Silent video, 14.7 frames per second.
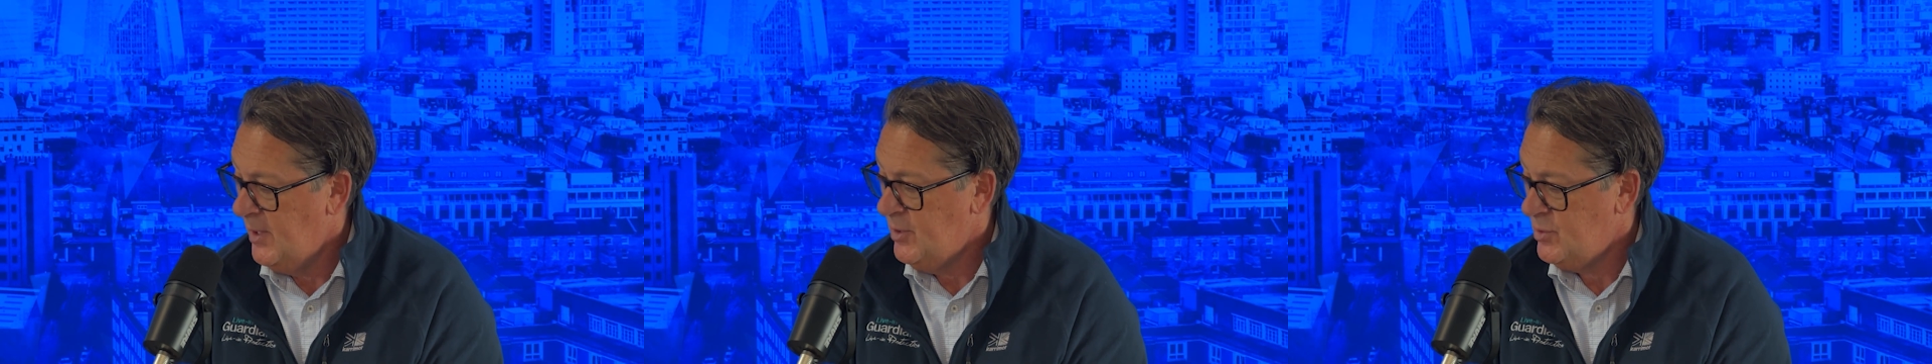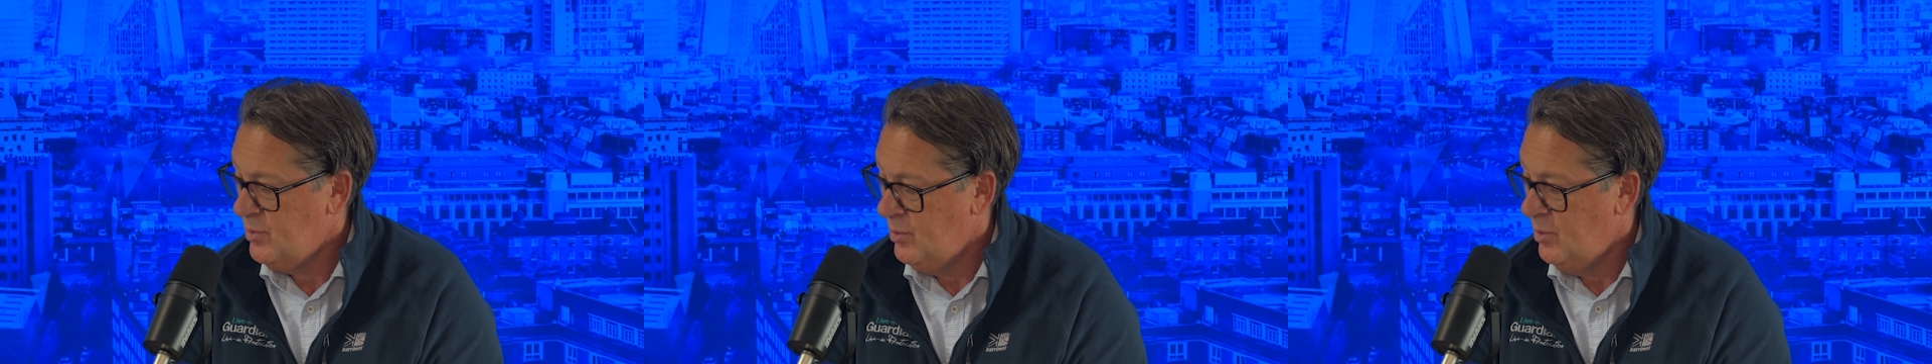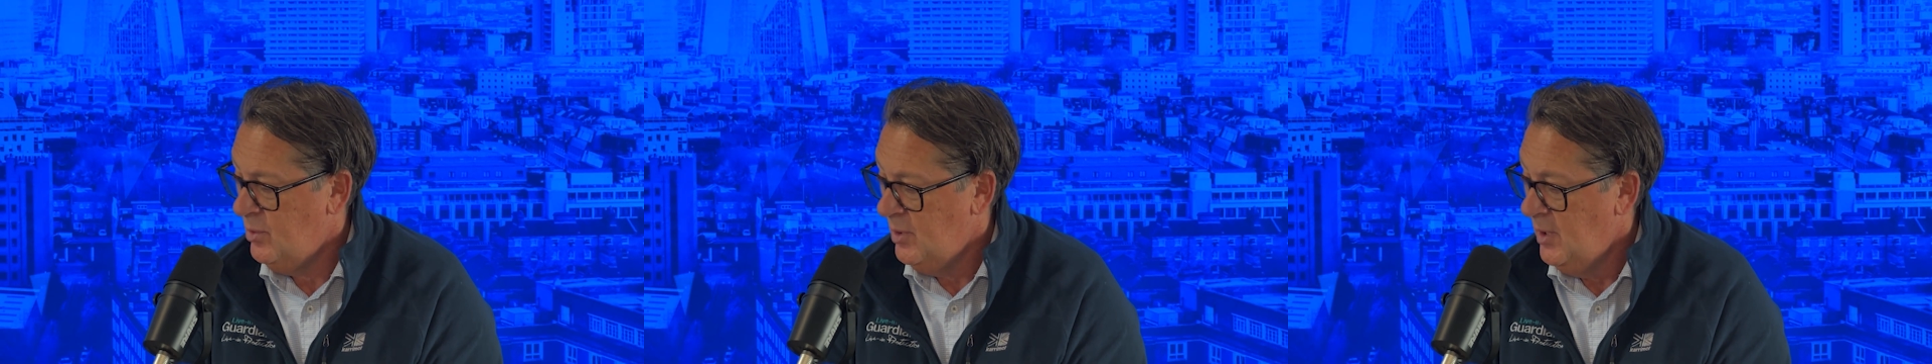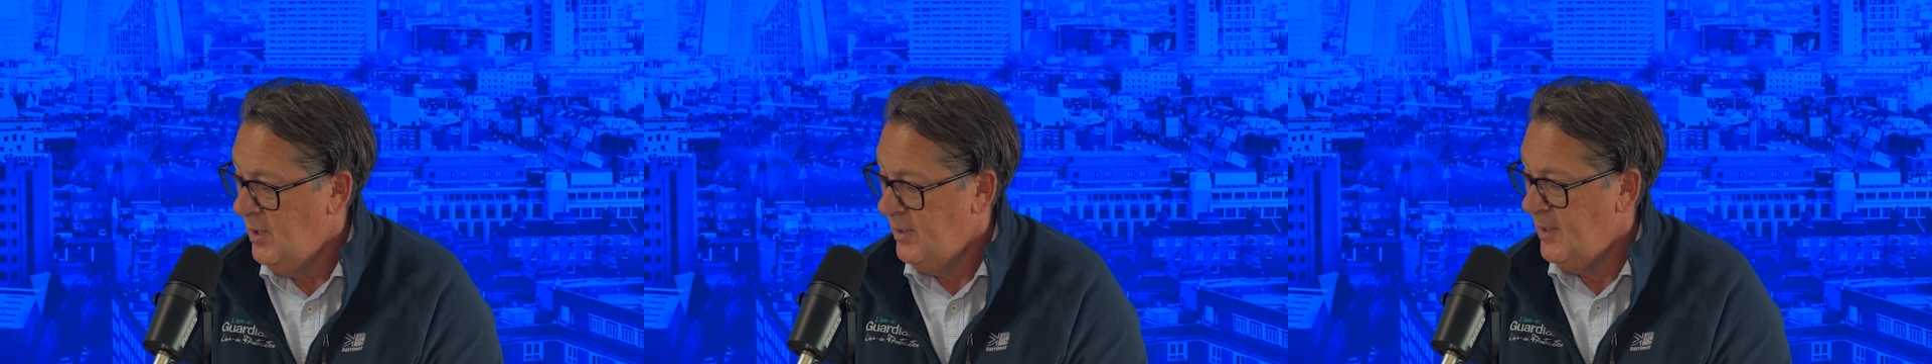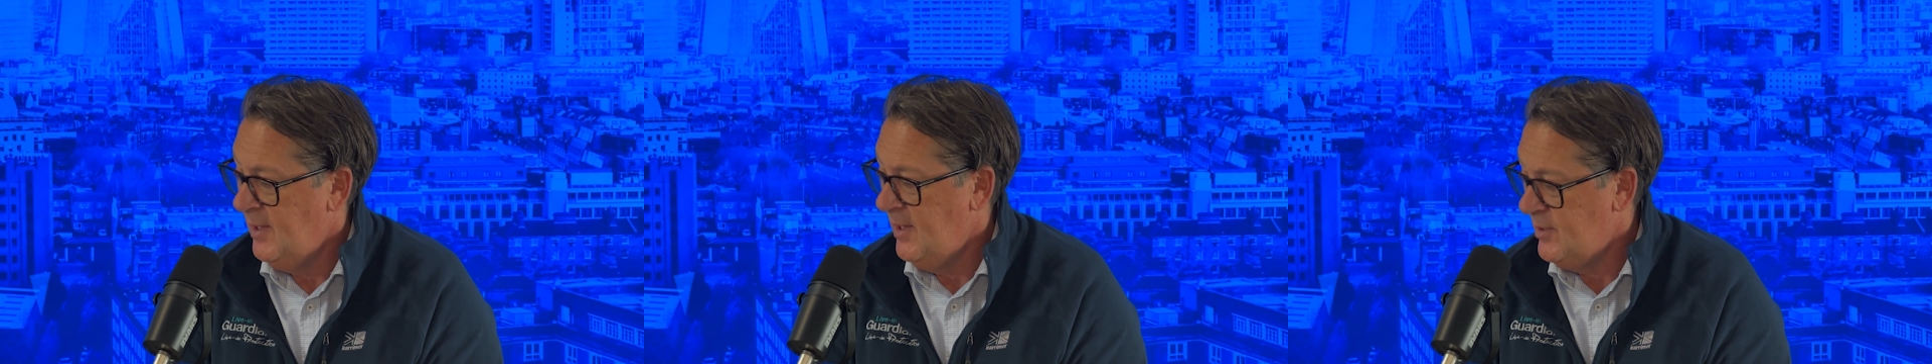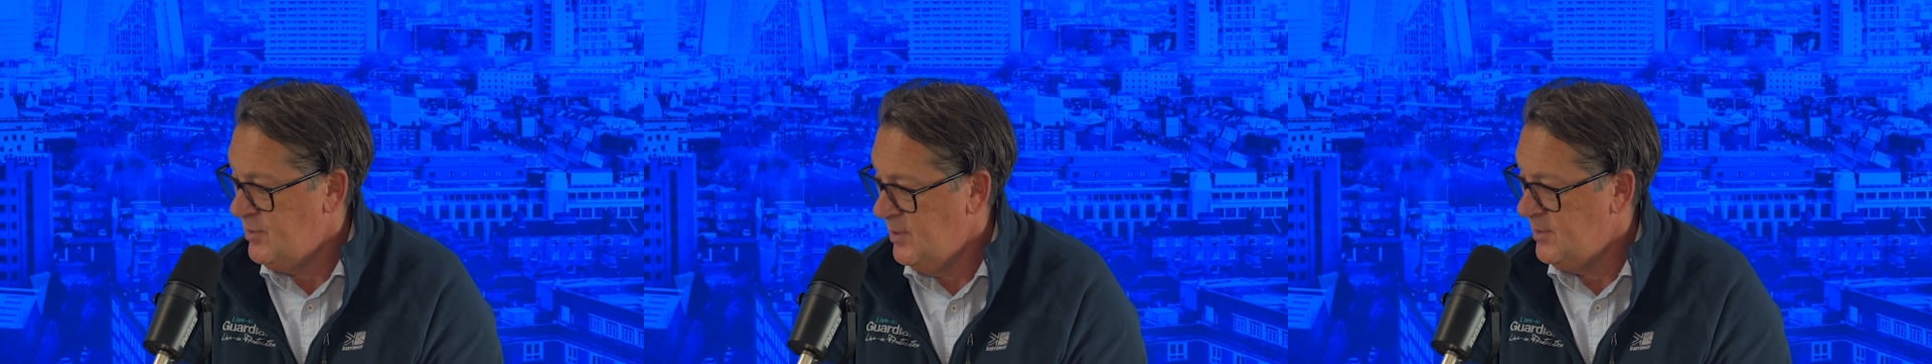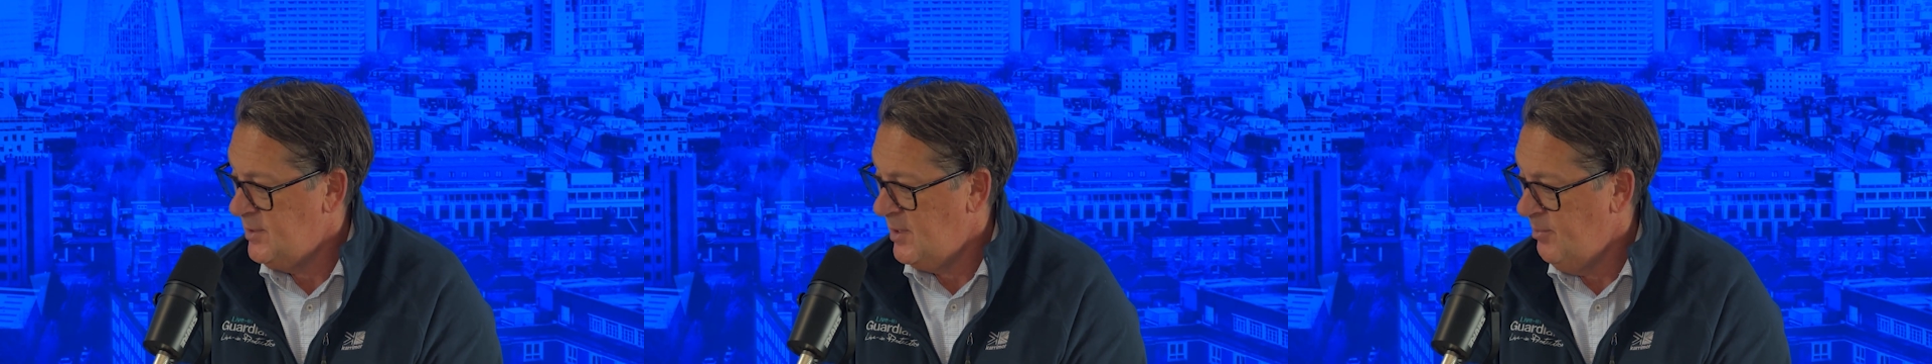make sure the
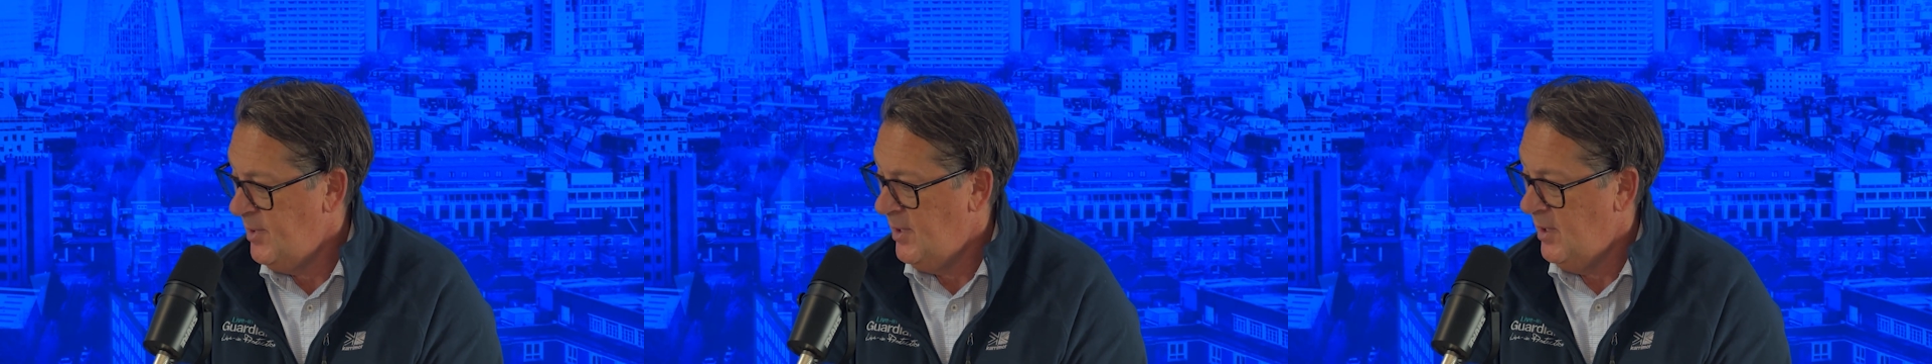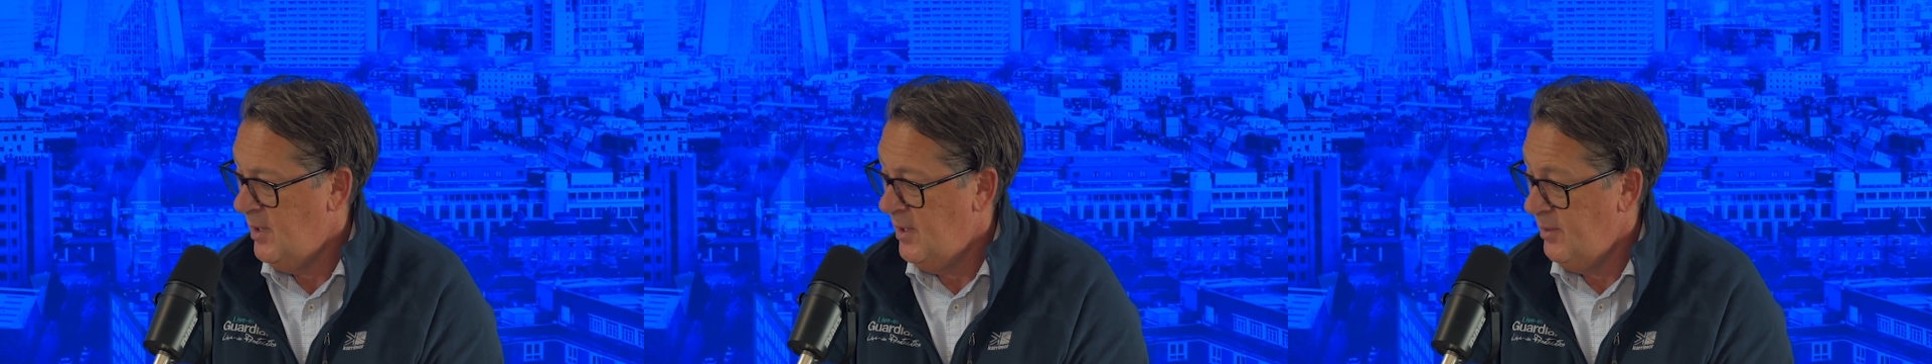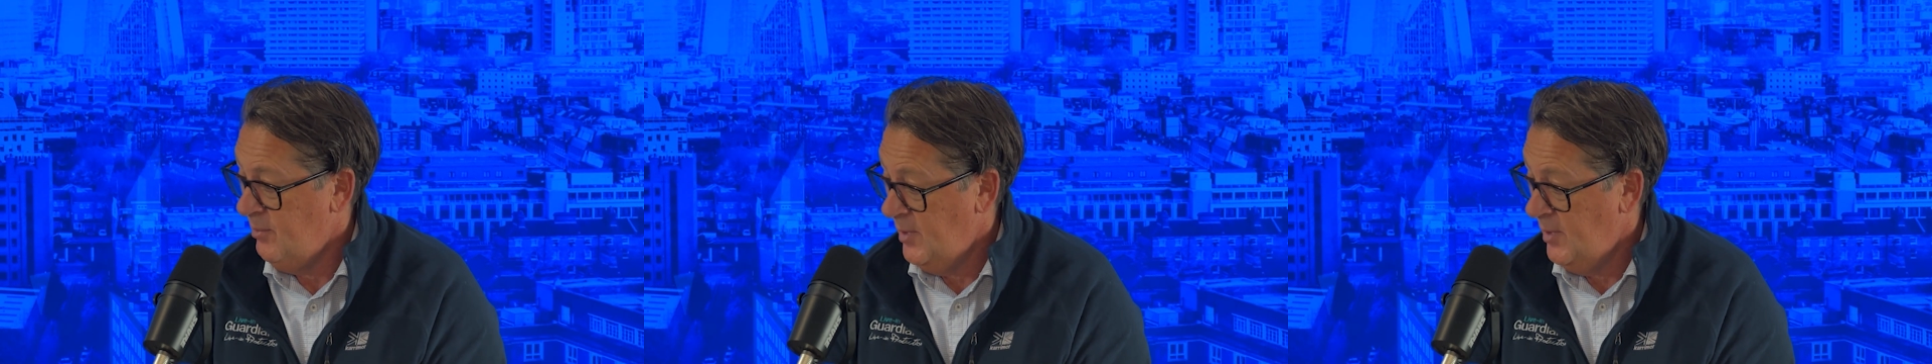electrics comply.